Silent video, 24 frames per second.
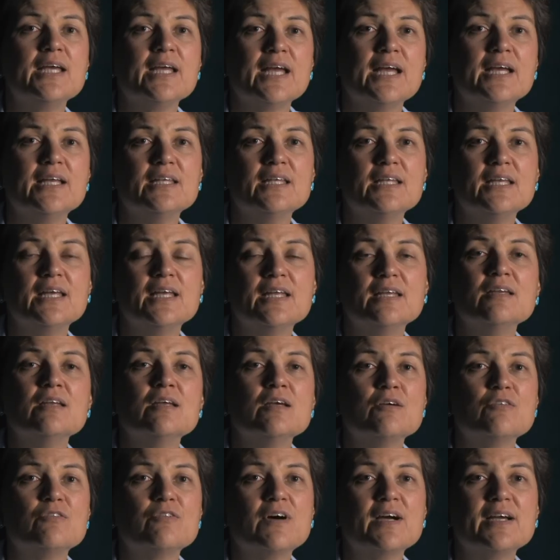And then
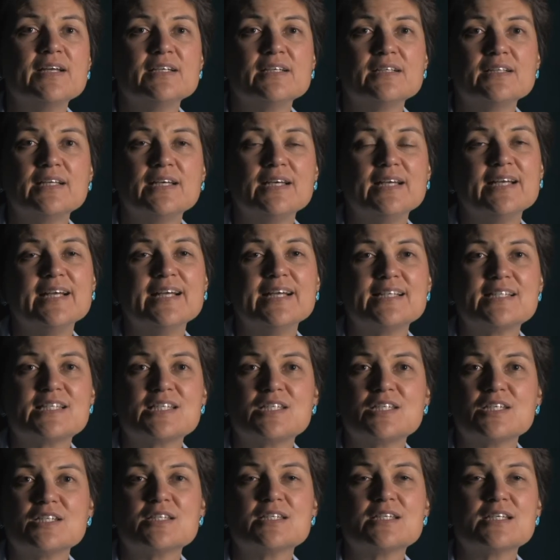finally, it's
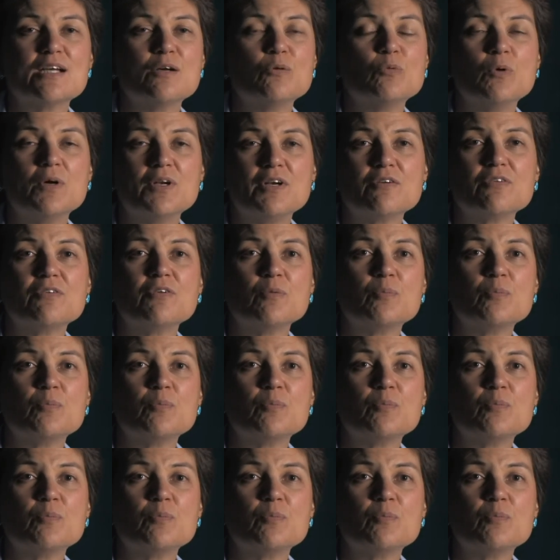just a wonderful